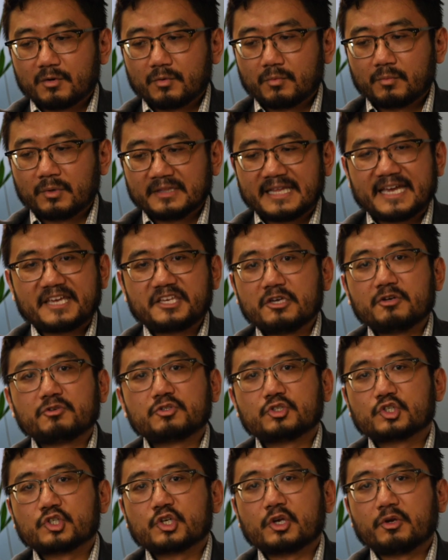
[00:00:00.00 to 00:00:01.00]
let you
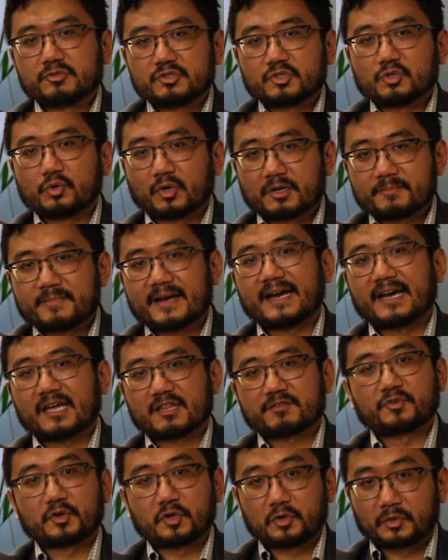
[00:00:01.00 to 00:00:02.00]
choose your
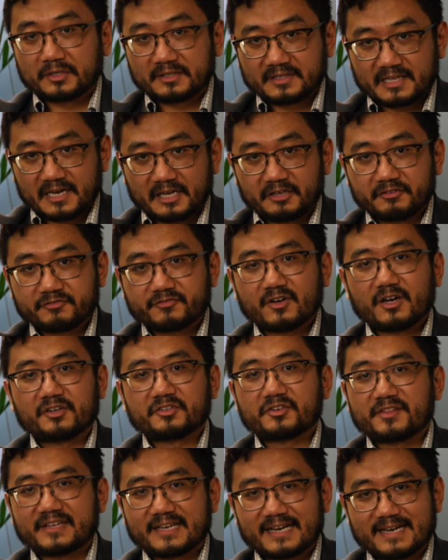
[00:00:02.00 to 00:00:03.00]
path for your life
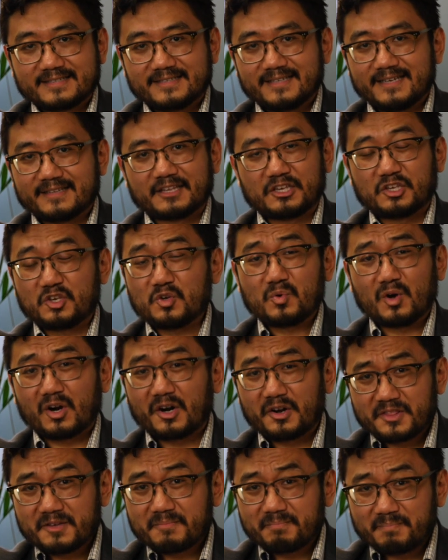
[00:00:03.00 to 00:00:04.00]
under the idea that you
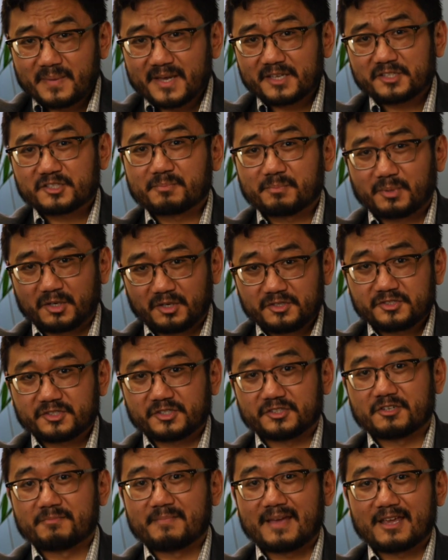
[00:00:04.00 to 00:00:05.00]
are the best
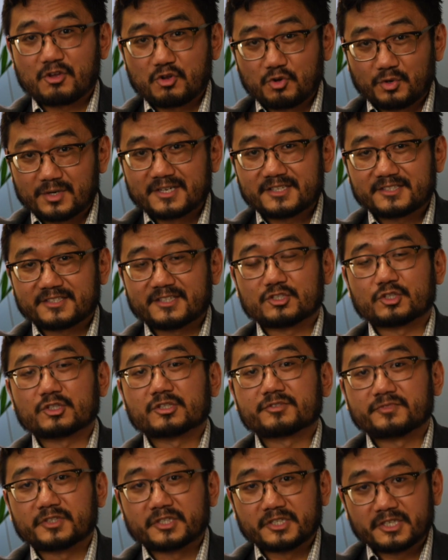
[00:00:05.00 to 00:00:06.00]
person to make your decisions
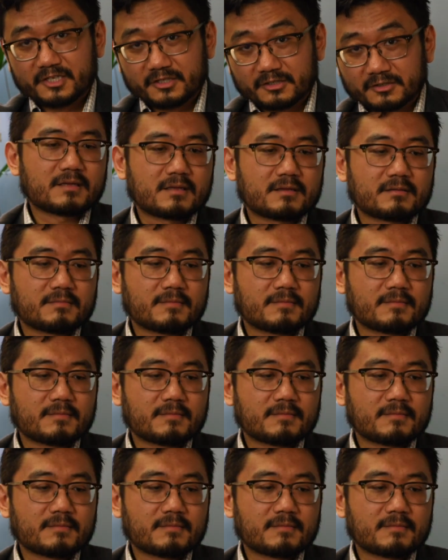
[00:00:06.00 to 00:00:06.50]
for you.